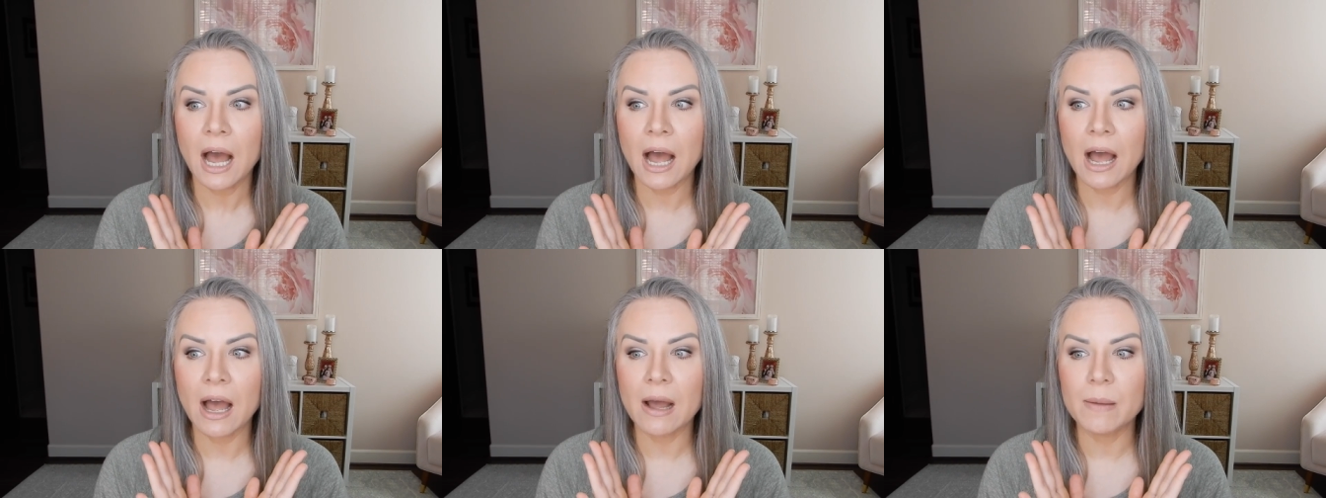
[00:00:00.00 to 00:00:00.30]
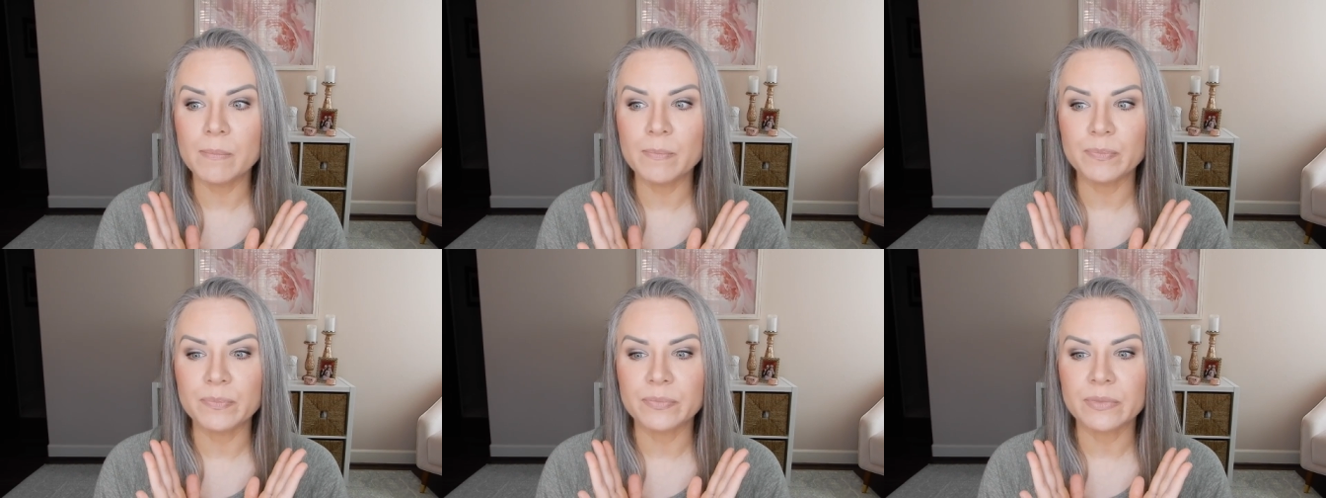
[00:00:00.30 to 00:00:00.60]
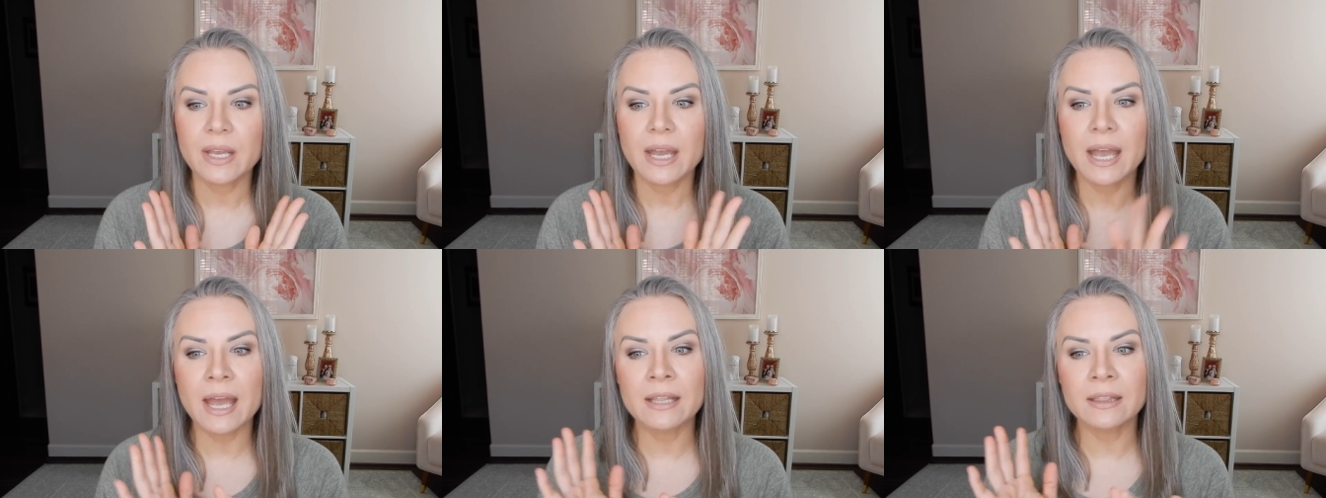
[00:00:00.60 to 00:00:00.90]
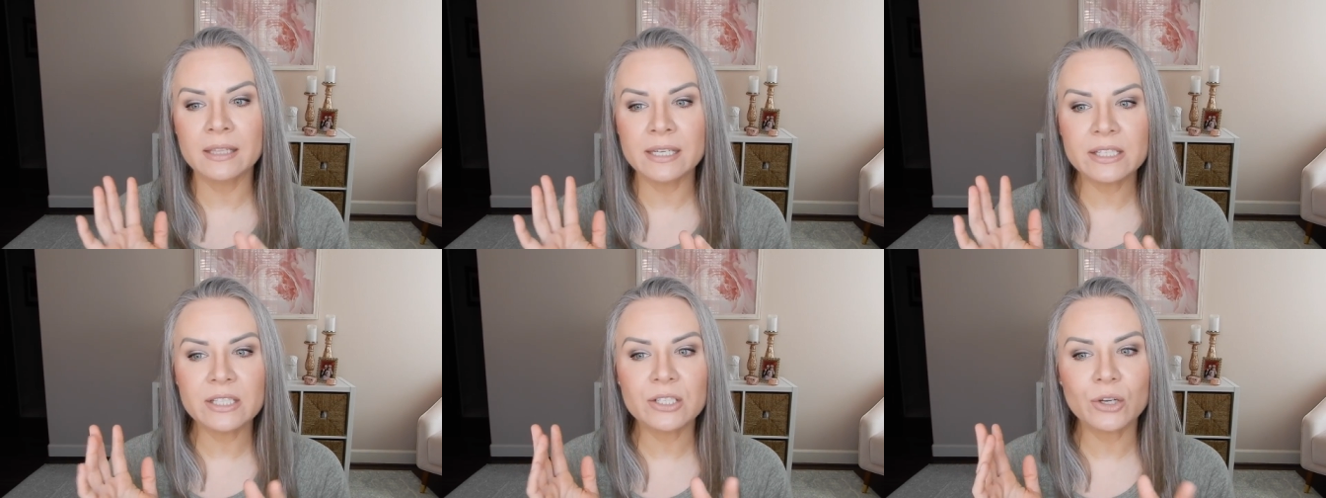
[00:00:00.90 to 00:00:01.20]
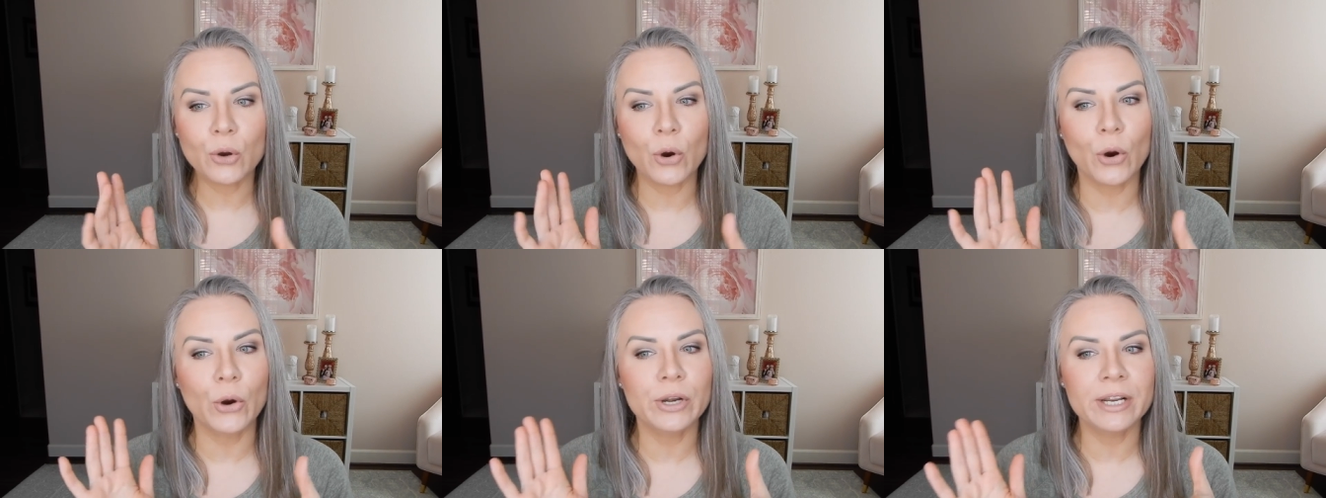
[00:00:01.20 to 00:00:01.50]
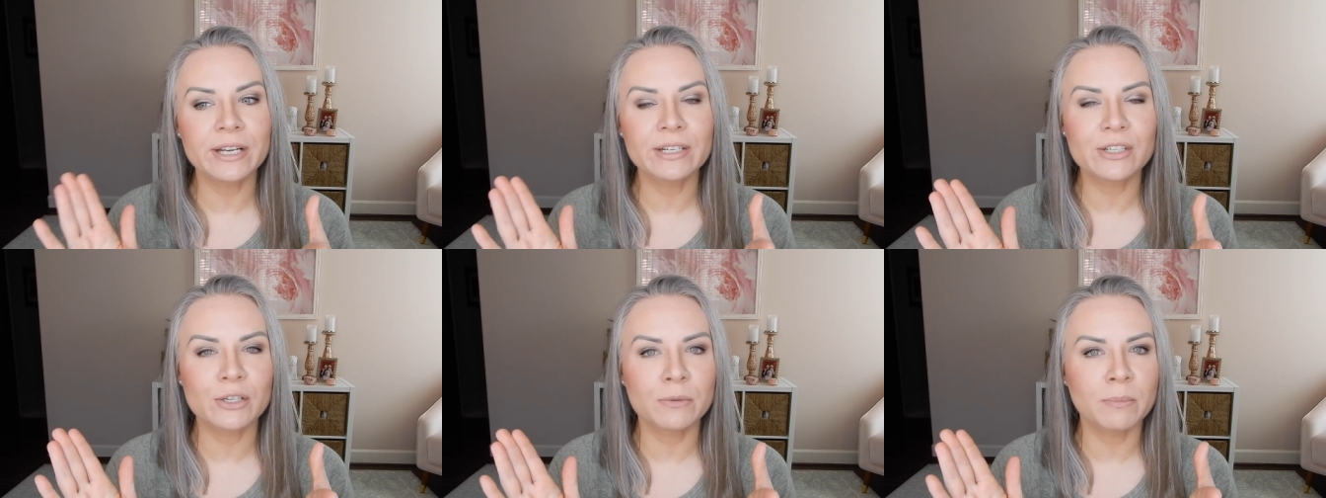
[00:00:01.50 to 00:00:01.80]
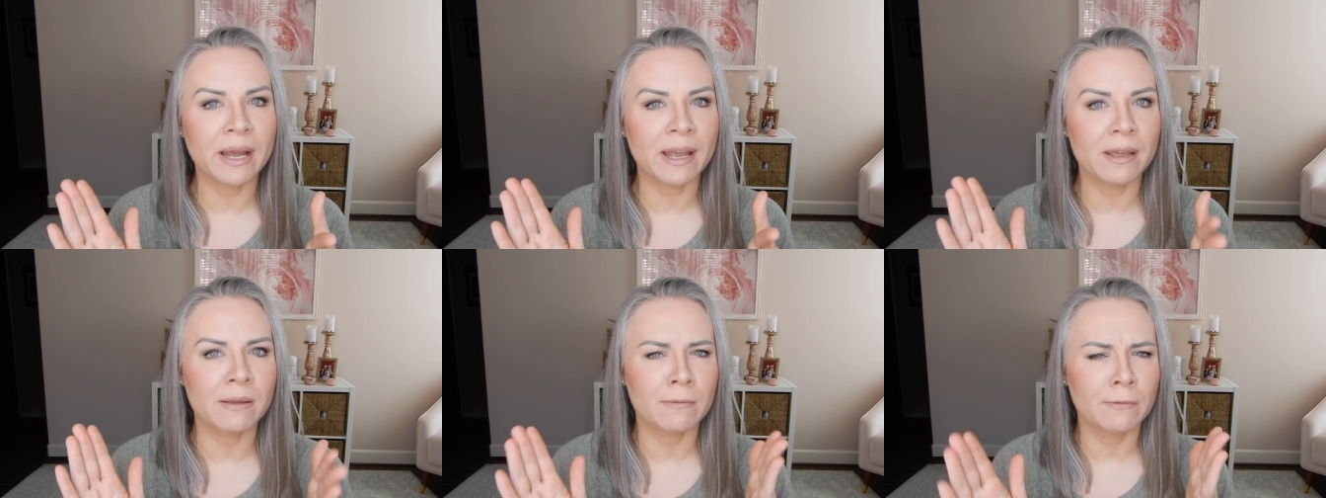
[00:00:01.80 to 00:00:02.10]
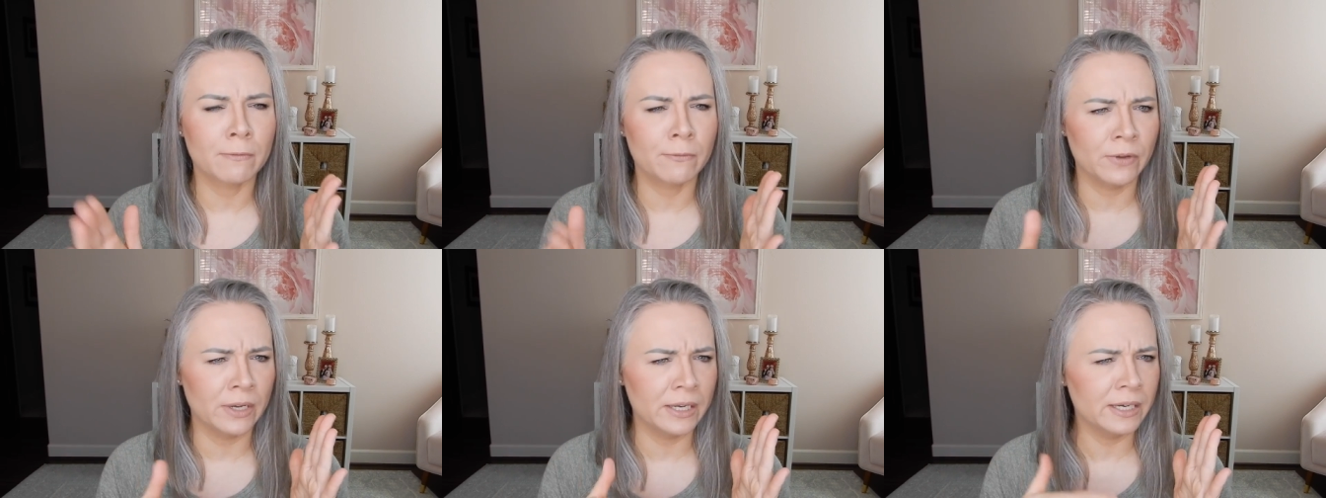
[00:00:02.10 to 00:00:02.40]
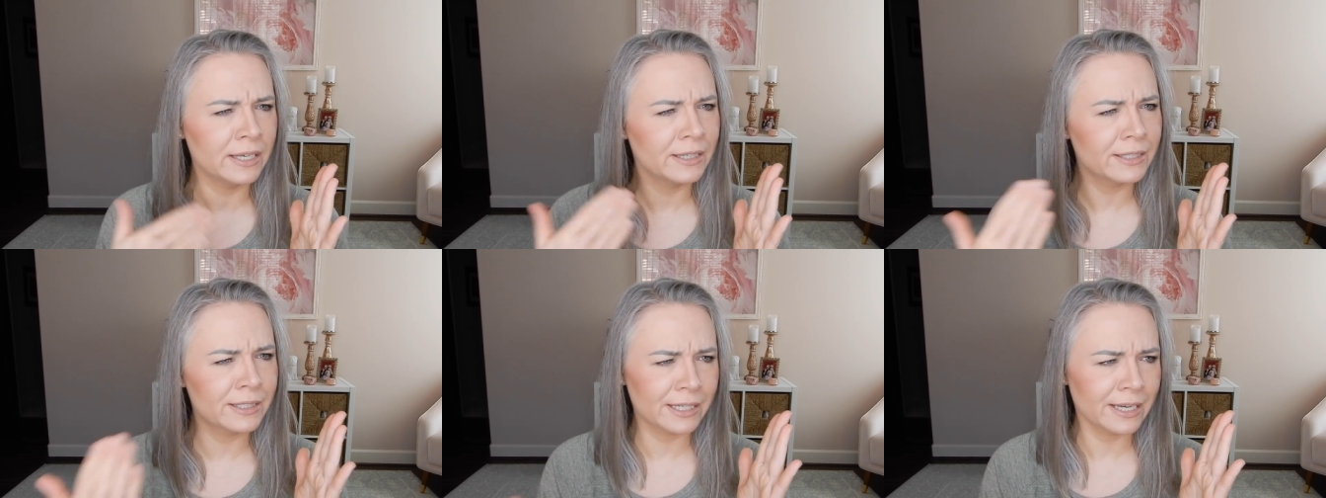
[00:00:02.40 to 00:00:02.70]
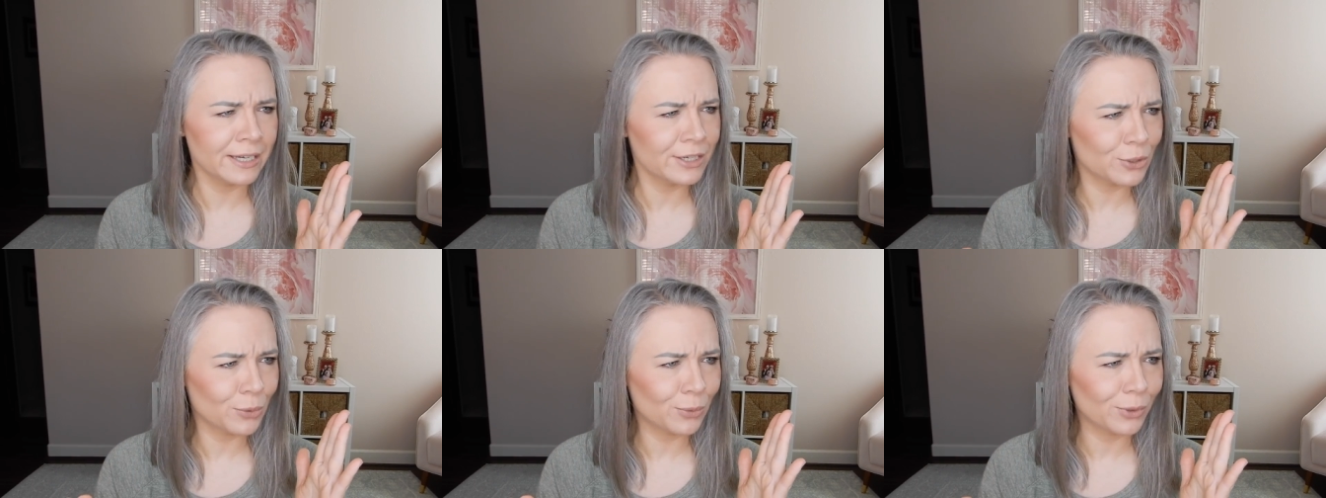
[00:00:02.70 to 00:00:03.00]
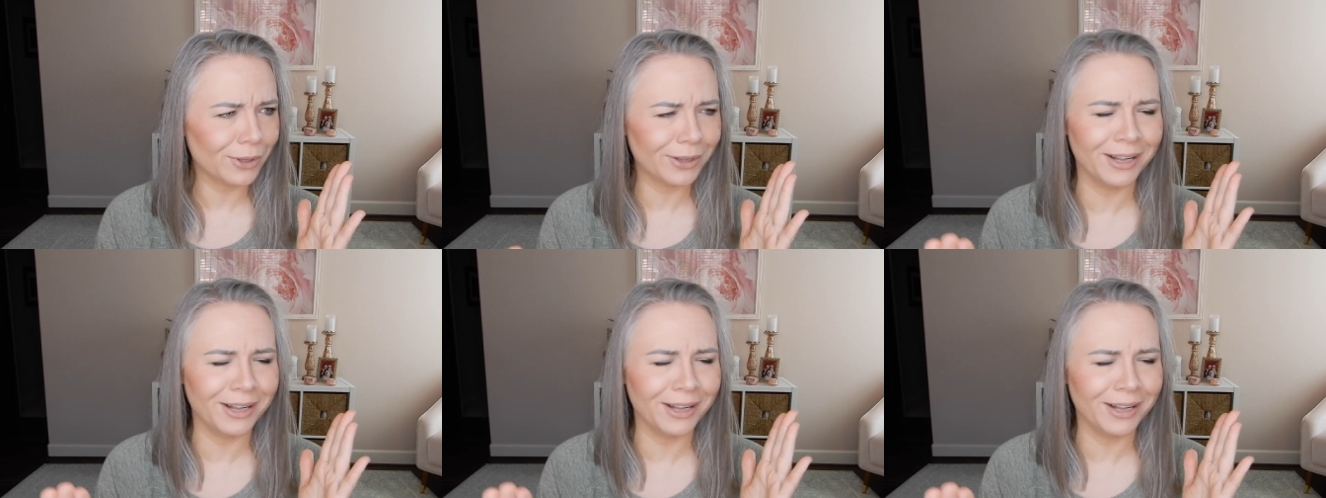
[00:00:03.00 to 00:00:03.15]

um, at least according to my feeding schedule,